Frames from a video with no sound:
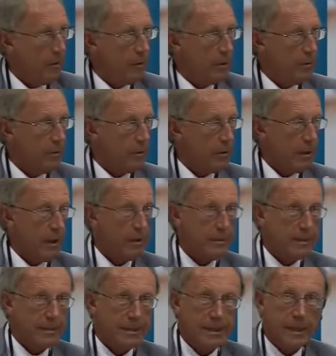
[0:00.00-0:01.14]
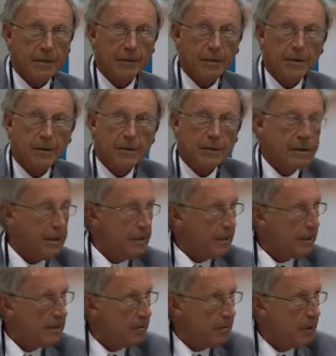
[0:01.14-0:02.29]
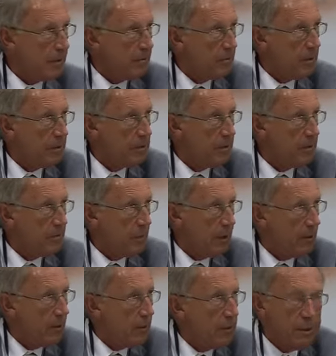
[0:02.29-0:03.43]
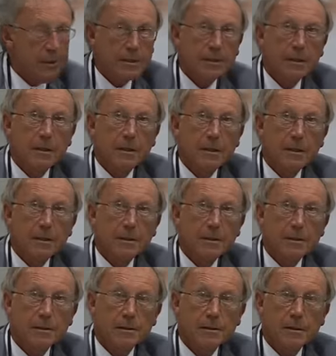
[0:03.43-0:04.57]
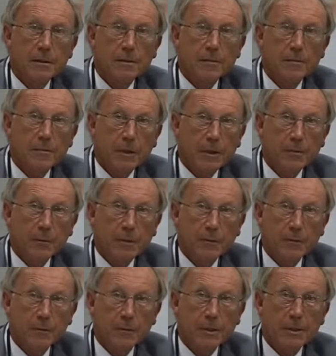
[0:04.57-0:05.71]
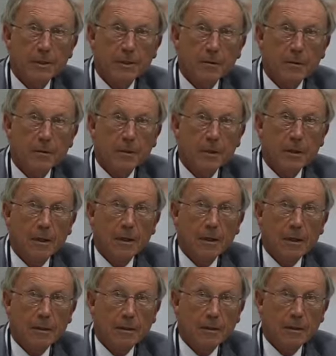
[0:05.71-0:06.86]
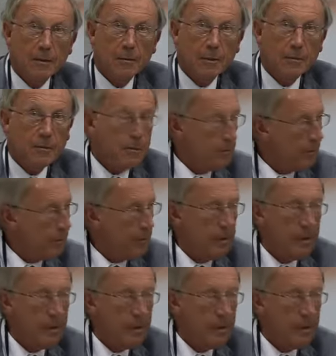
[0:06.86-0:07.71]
We took as a standard the reading speed mentioned by Huets in his paper a few years ago, and in our group,